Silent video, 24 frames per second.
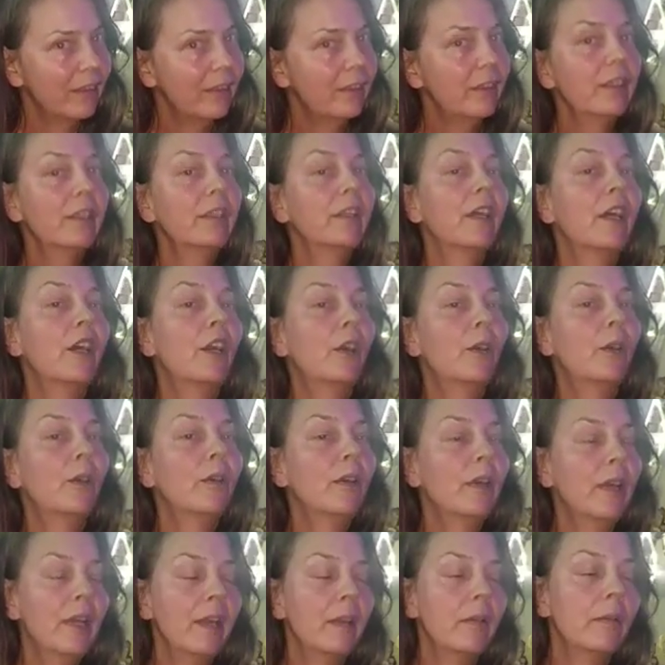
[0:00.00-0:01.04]
You
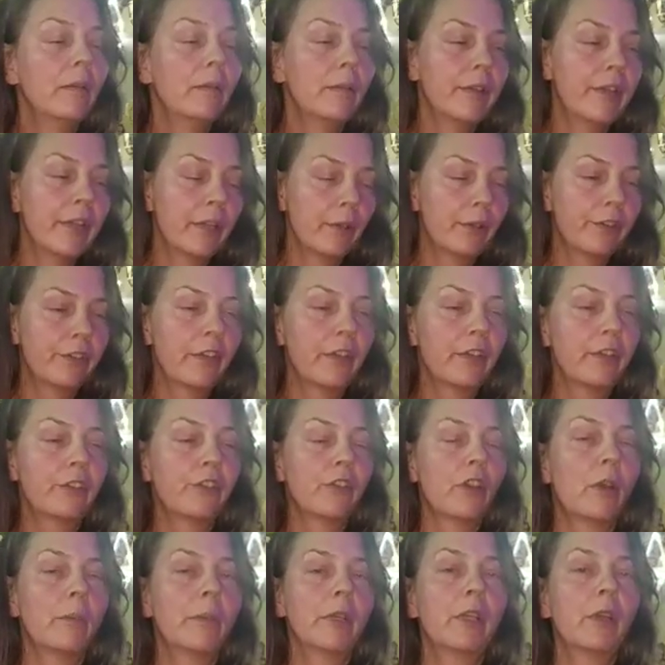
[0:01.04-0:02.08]
know, there was other
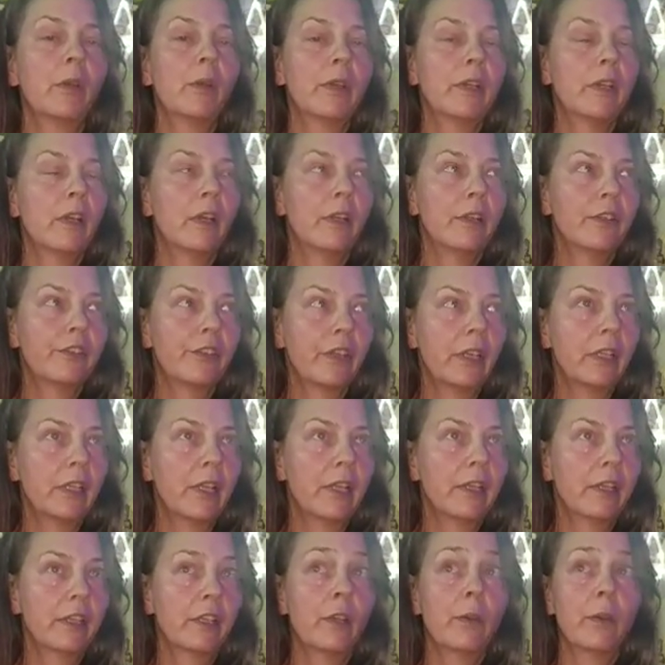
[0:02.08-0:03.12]
drama going on, so I
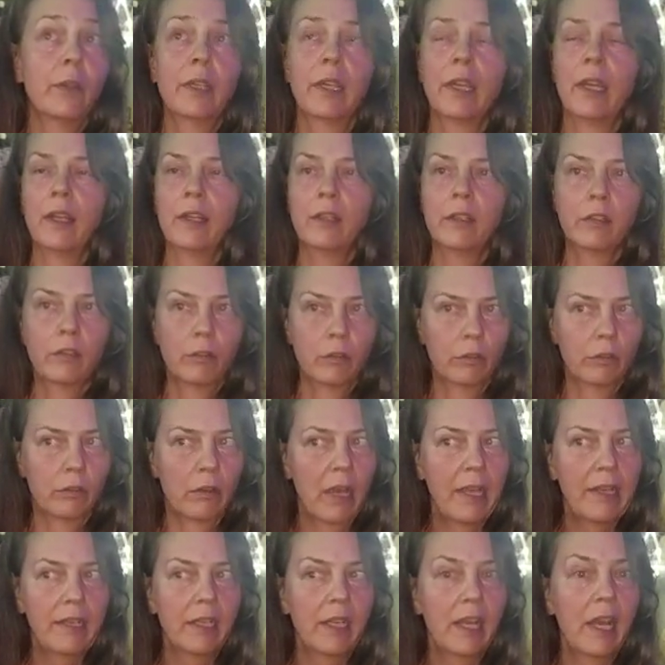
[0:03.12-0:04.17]
let it go again.
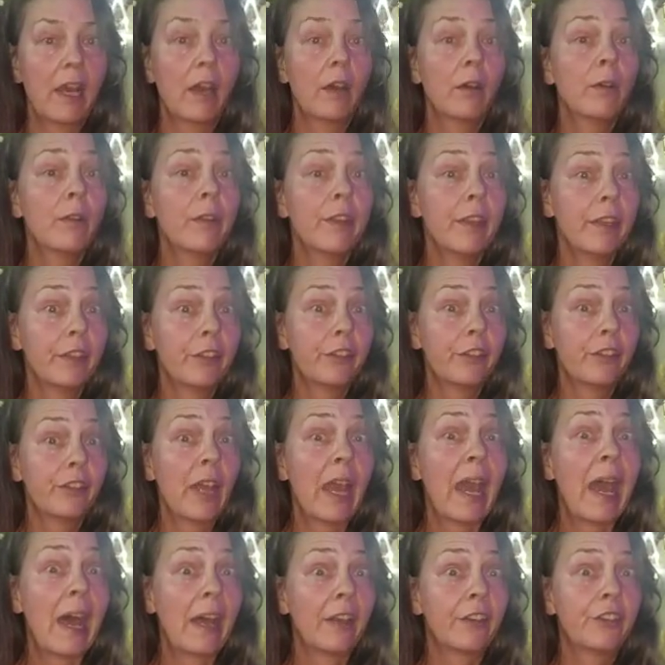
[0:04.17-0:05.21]
Right now, this
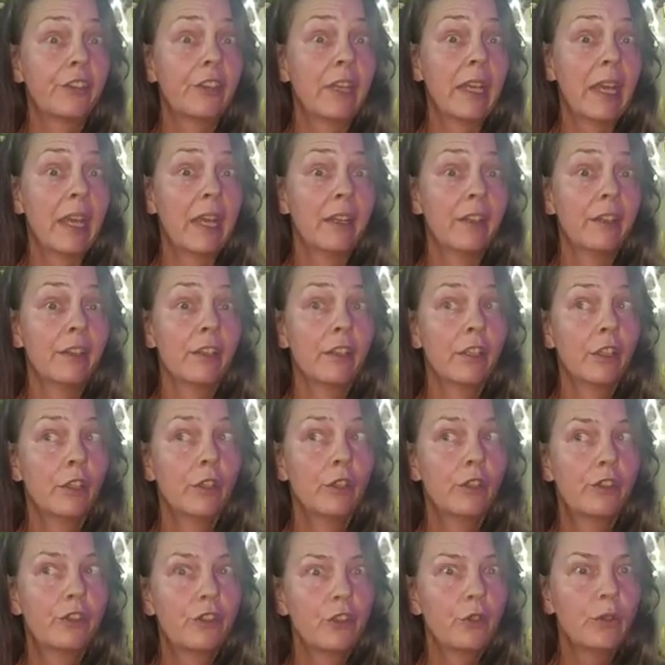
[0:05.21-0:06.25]
has to end
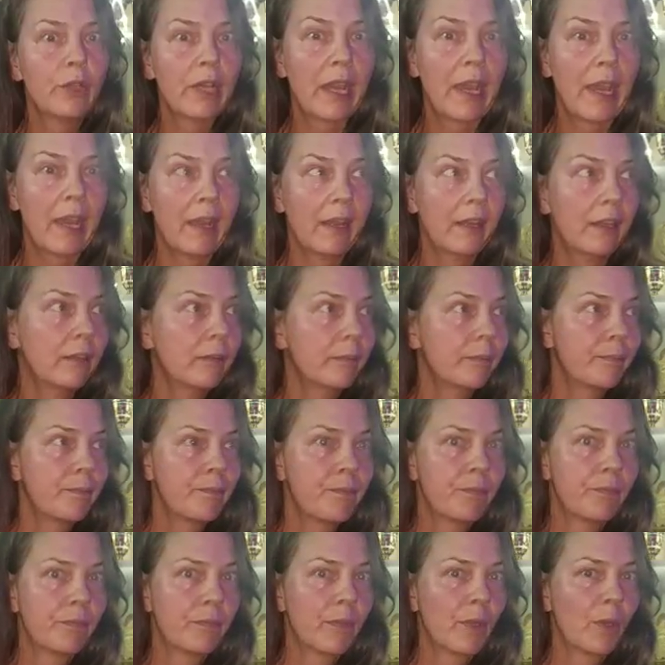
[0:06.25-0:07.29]
today,
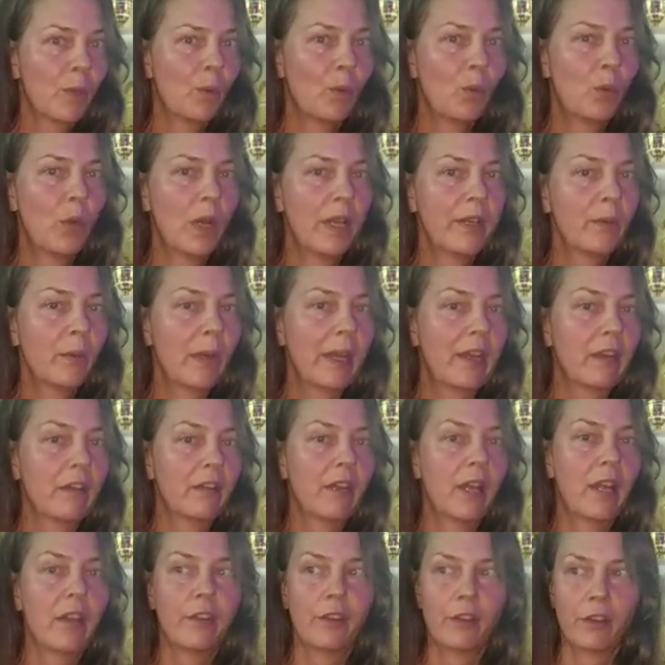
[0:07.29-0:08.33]
one way or
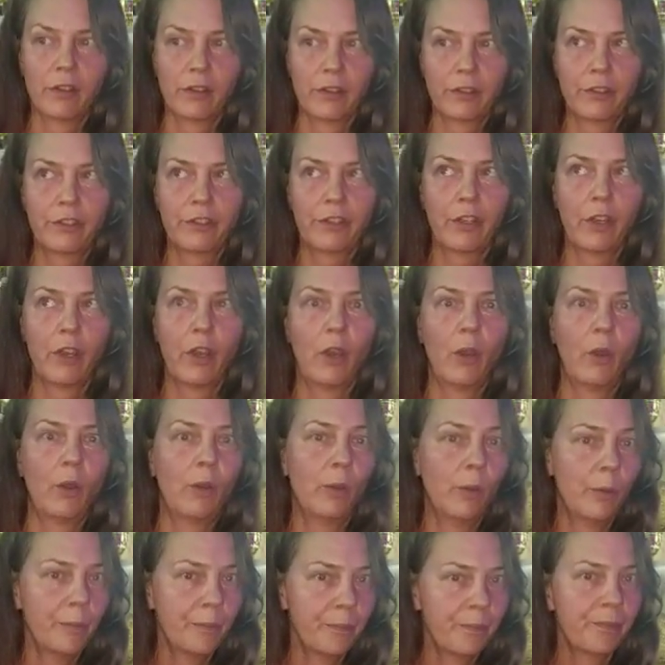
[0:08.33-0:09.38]
another.
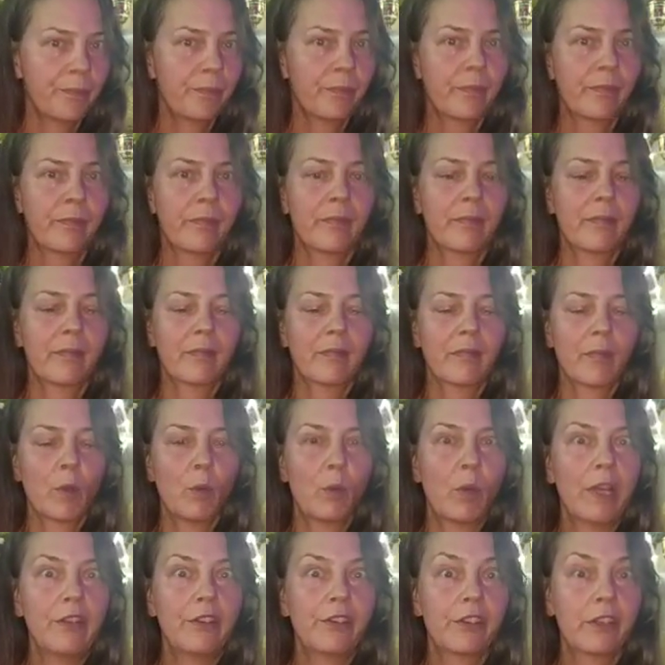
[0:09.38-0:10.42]
So
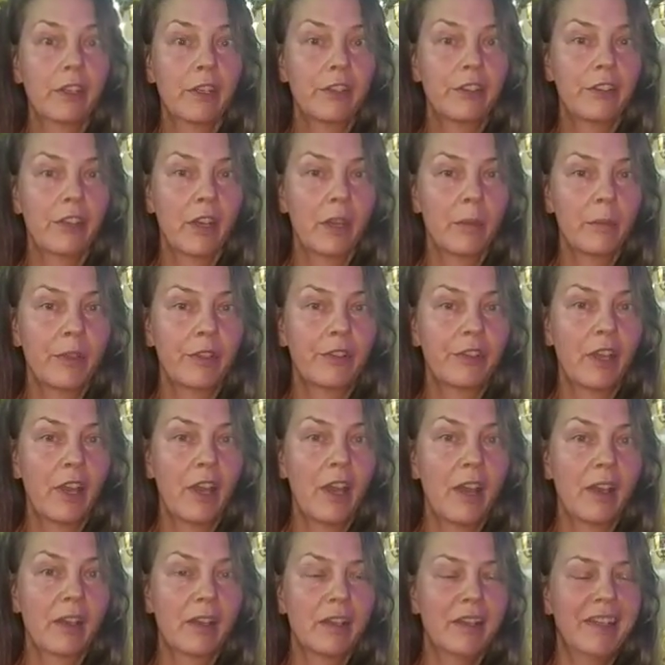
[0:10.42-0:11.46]
when's a good time to
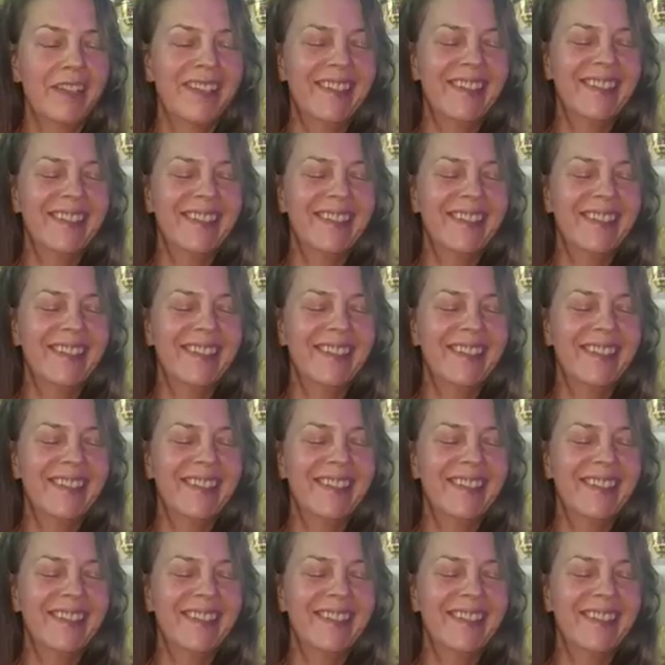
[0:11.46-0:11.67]
talk?